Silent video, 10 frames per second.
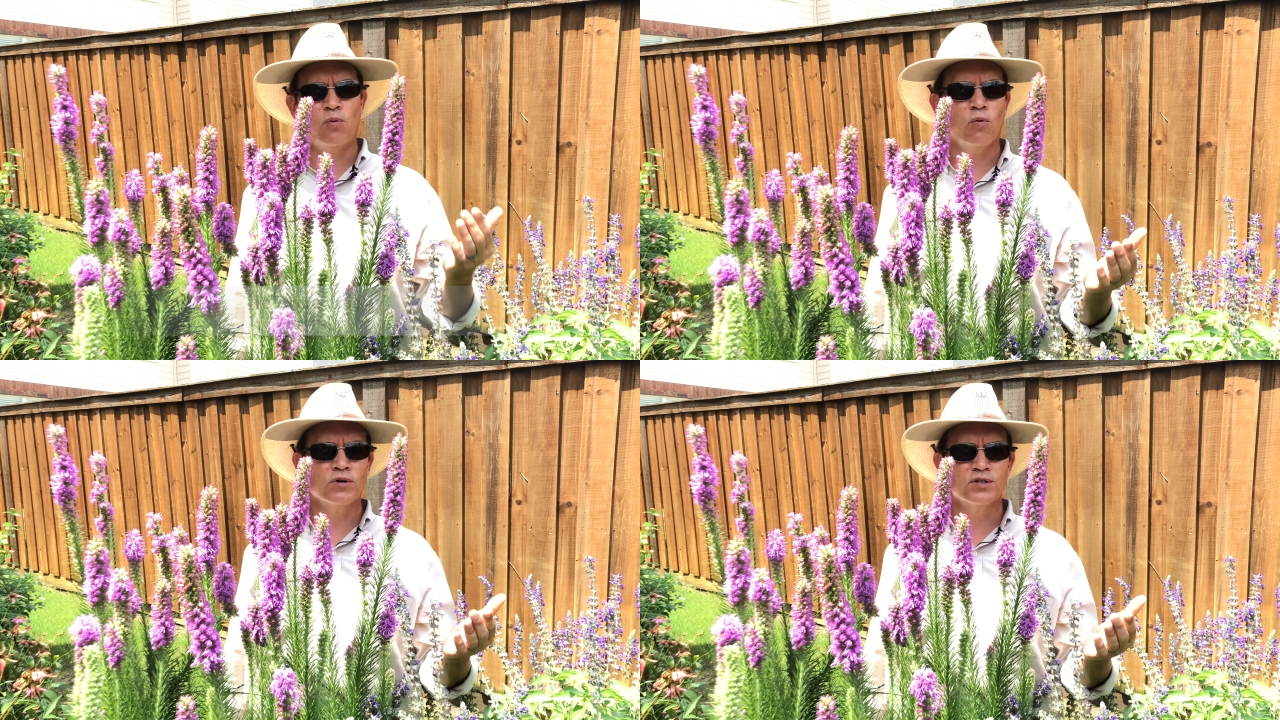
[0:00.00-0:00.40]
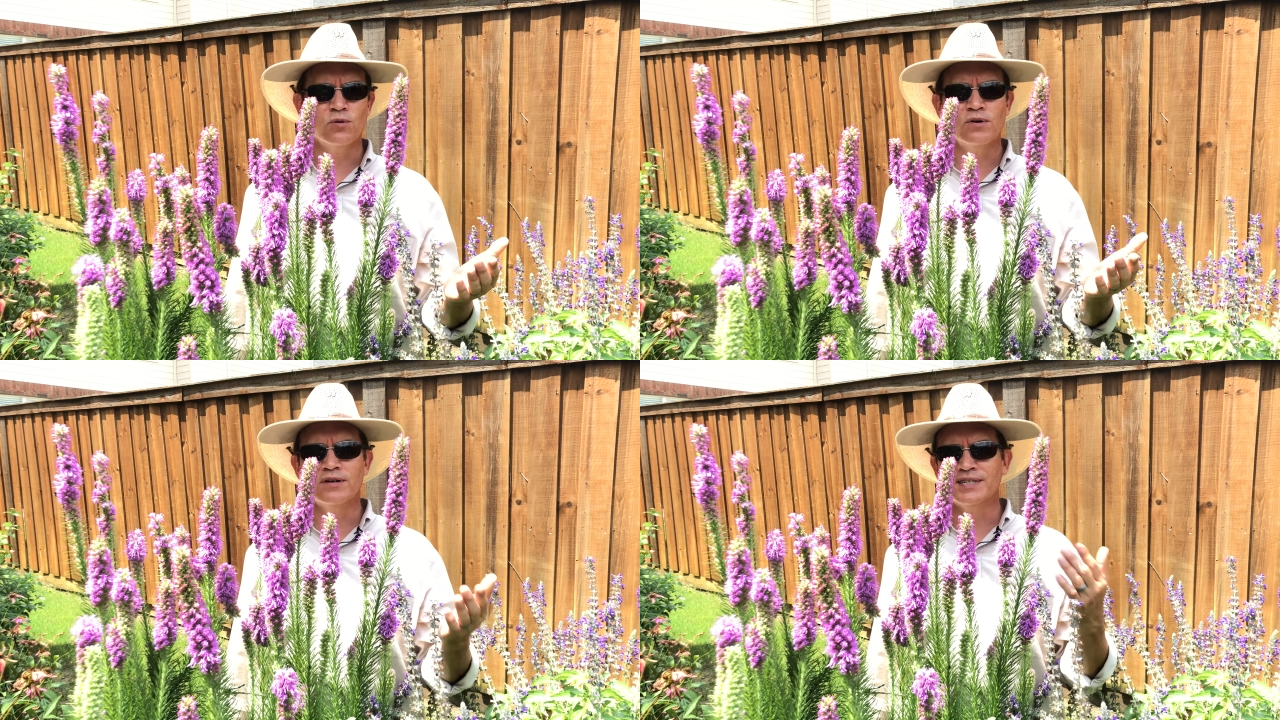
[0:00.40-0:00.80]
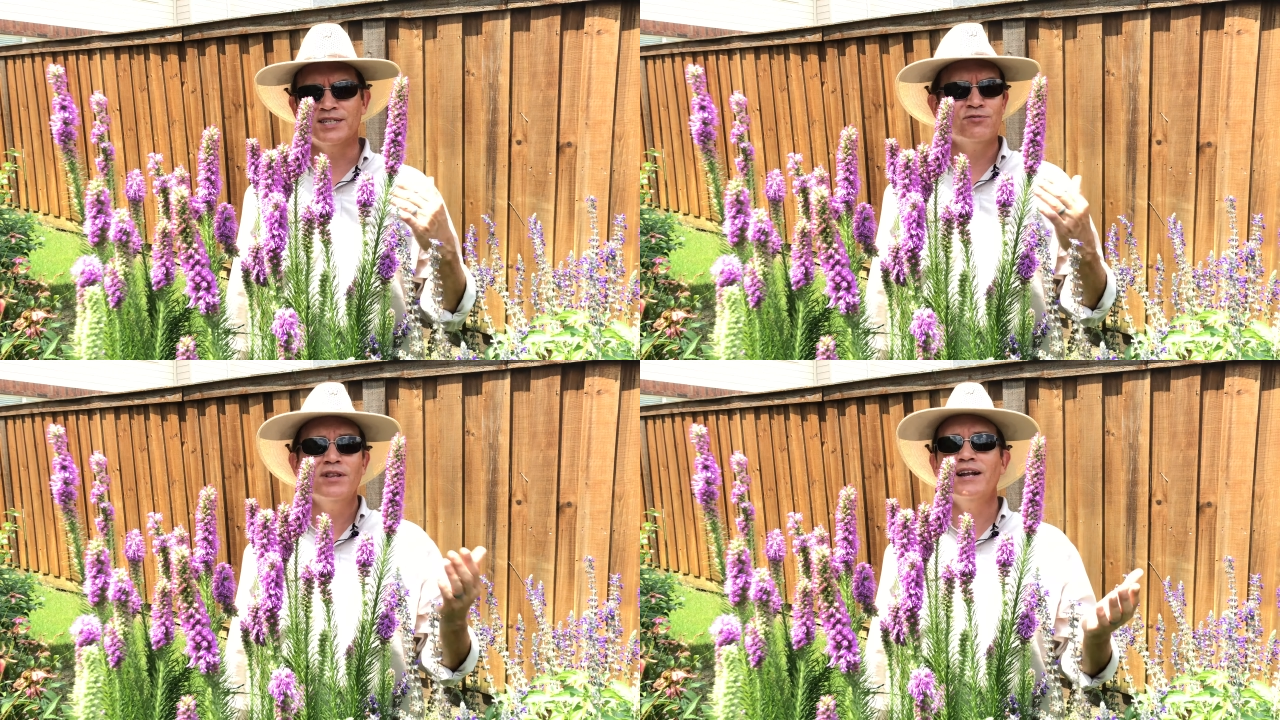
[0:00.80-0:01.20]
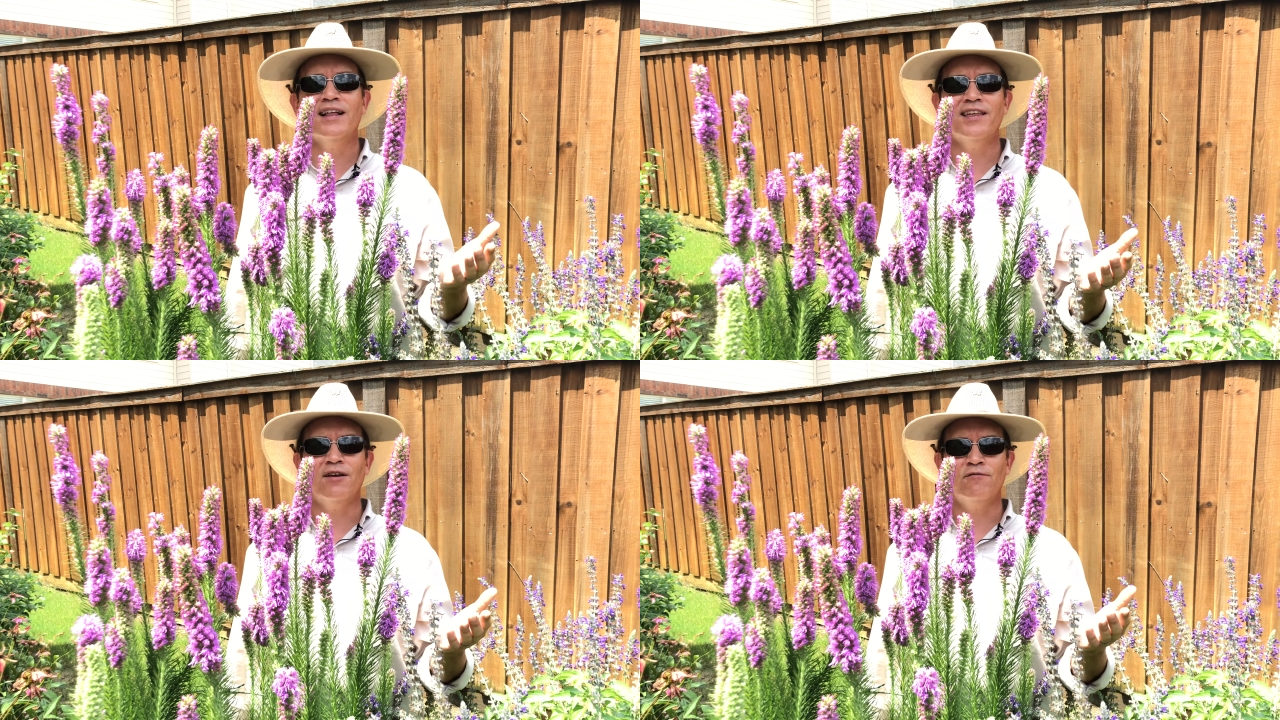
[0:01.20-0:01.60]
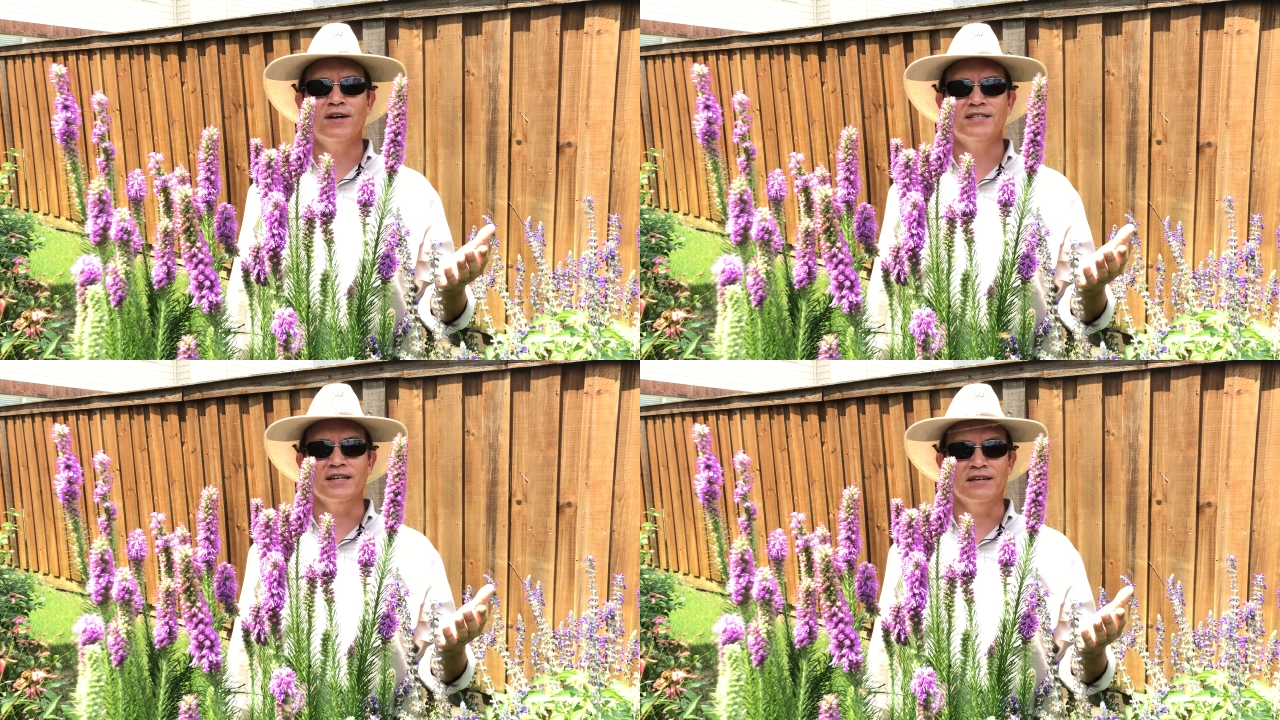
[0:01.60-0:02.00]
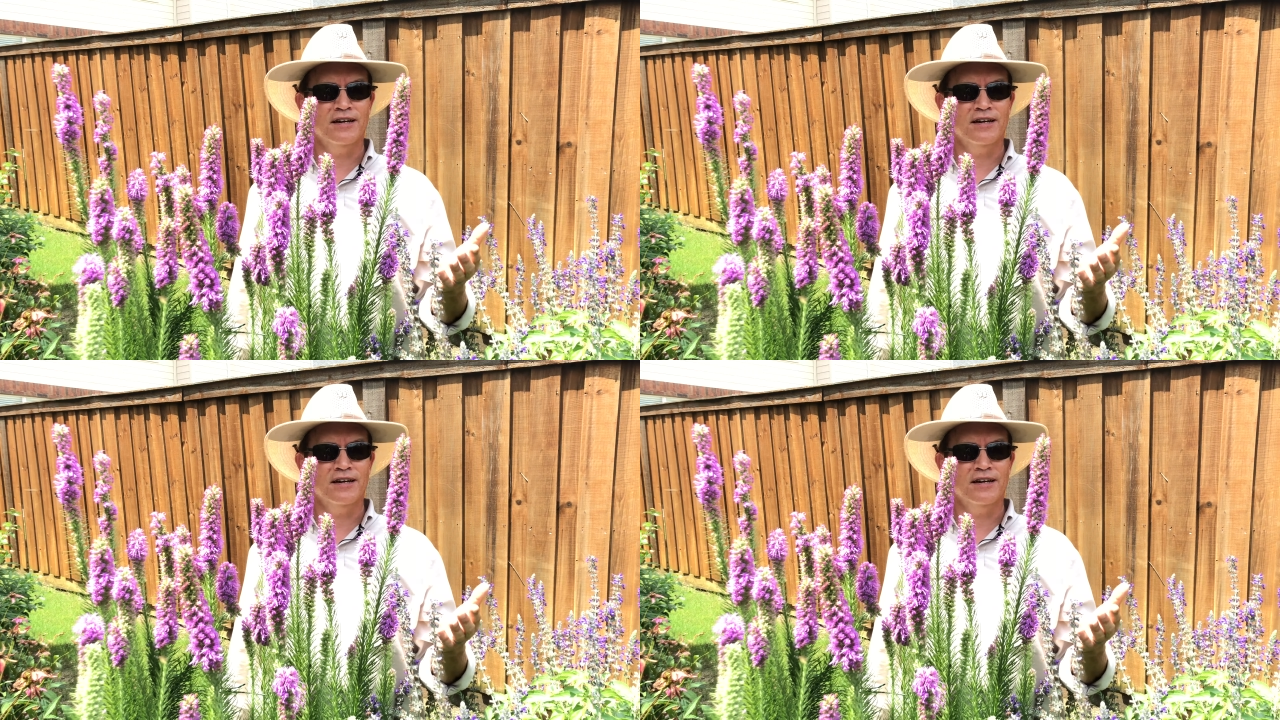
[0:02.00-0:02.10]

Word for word: poor soils. It's really not that fussy.